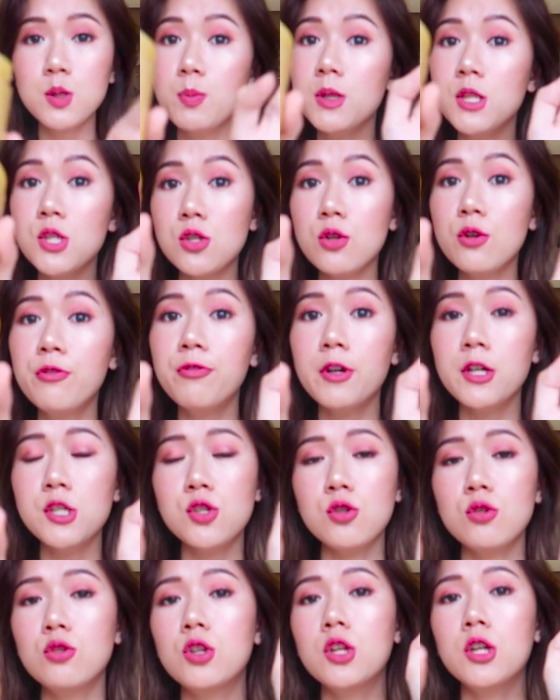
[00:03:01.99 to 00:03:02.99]
but so far
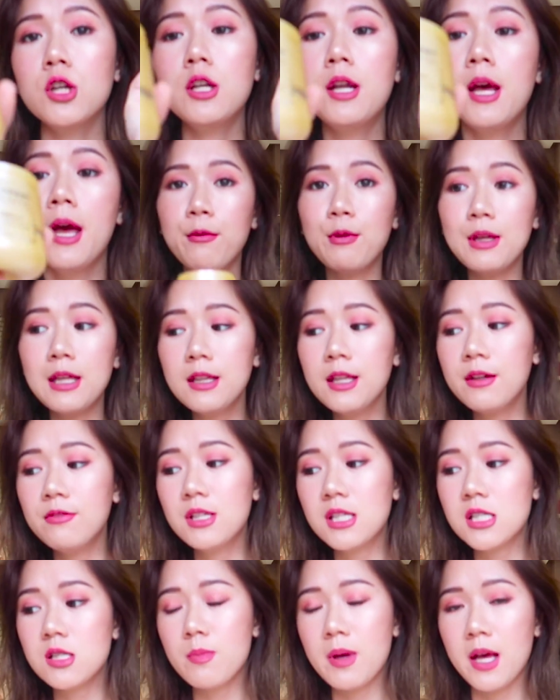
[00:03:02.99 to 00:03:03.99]
so good. I really love
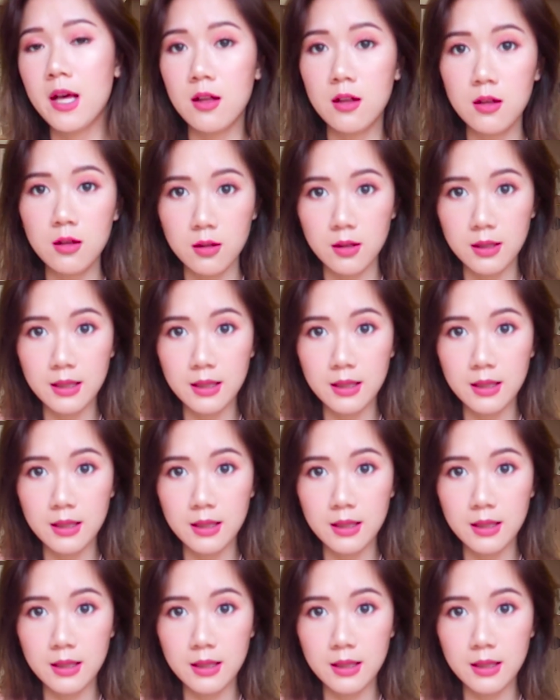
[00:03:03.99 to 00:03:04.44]
the smell,